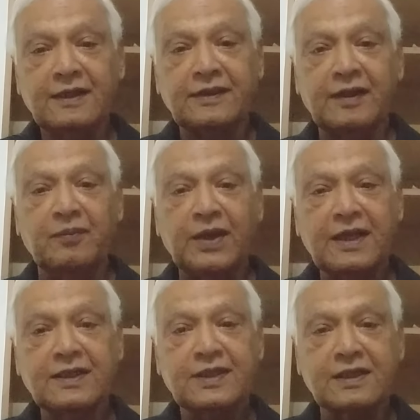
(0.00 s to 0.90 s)
The
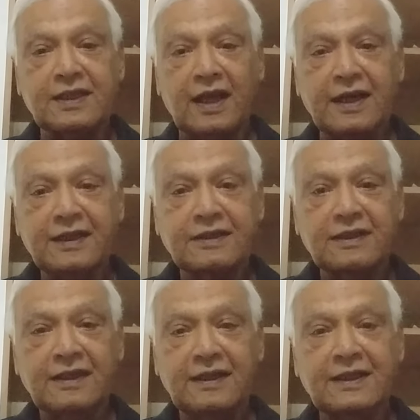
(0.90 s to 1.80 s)
main site
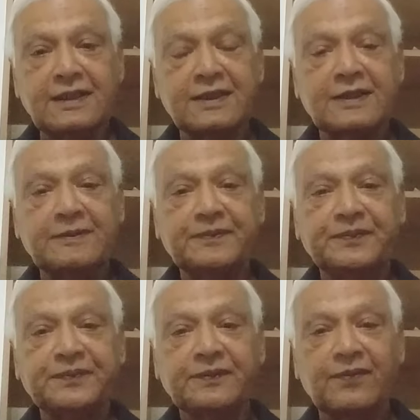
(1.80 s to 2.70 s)
is
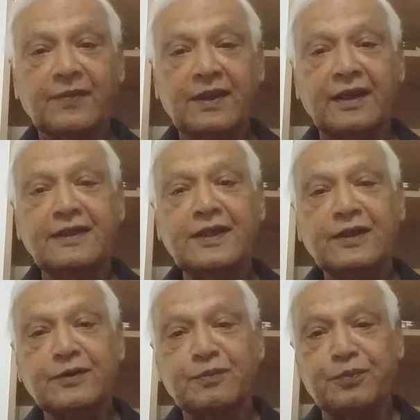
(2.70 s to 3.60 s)
the
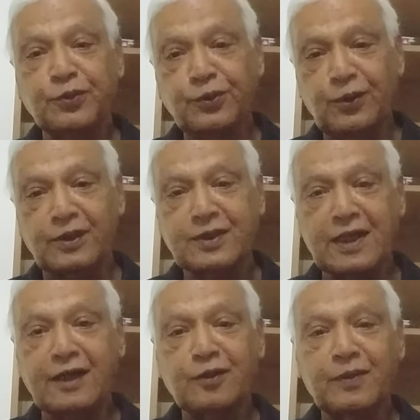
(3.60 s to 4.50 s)
pool,
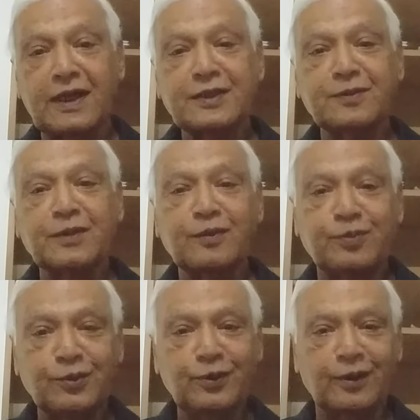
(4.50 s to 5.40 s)
cytoplasmic
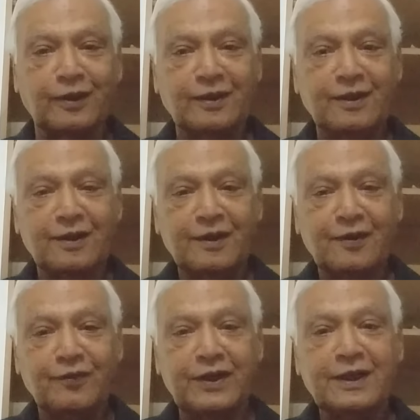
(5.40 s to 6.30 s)
pool,
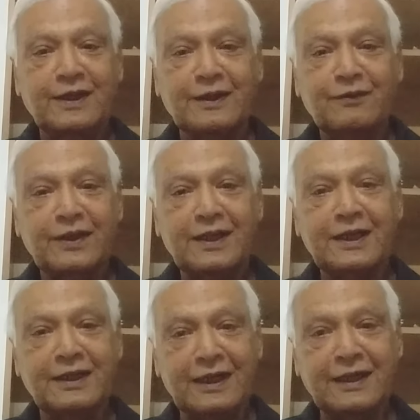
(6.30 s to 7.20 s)
where
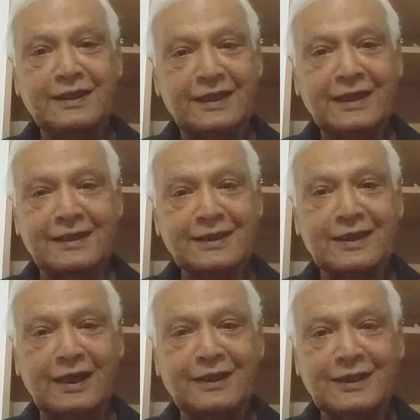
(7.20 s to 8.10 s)
it
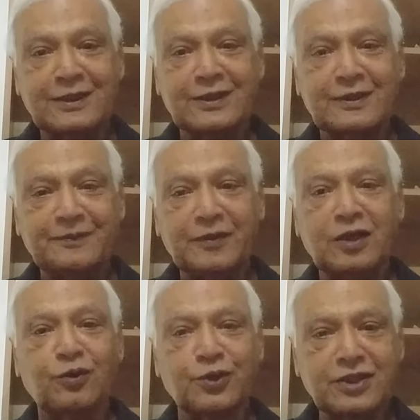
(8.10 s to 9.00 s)

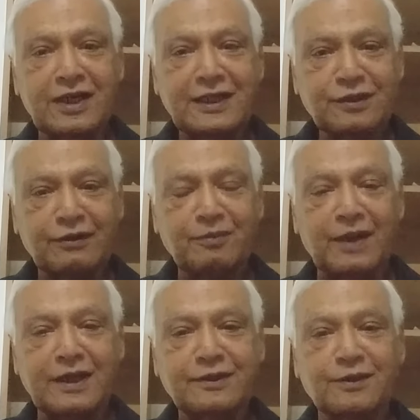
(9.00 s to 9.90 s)
originates from
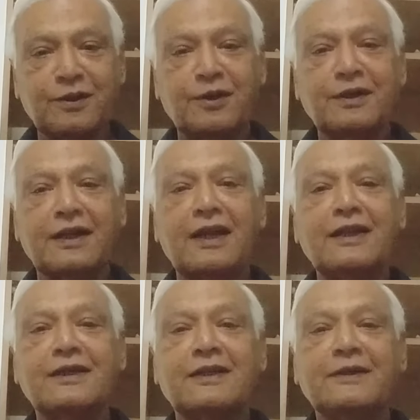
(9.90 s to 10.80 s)

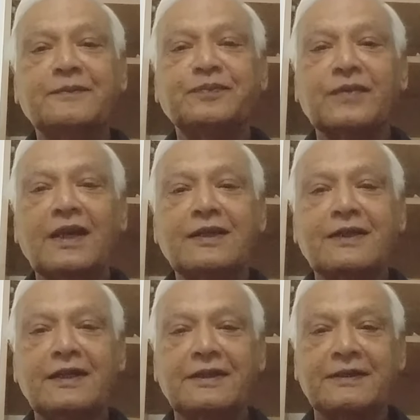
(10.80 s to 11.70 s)
mitochondria.
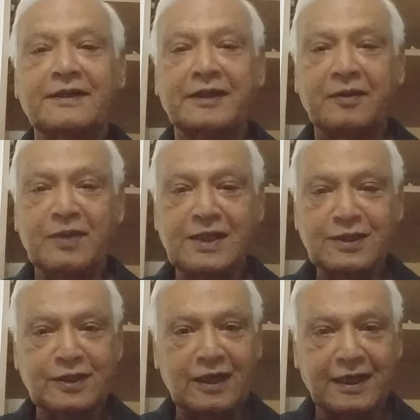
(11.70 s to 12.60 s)
It
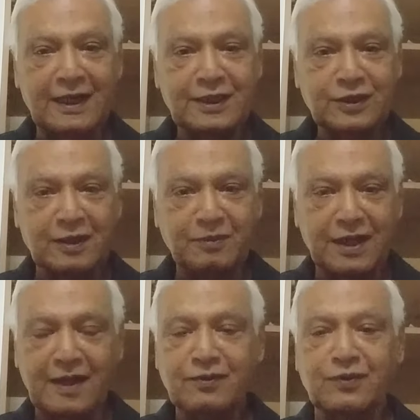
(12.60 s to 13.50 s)
remains attached
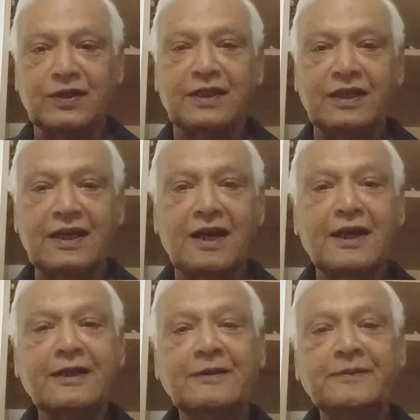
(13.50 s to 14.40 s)
sometimes with ER,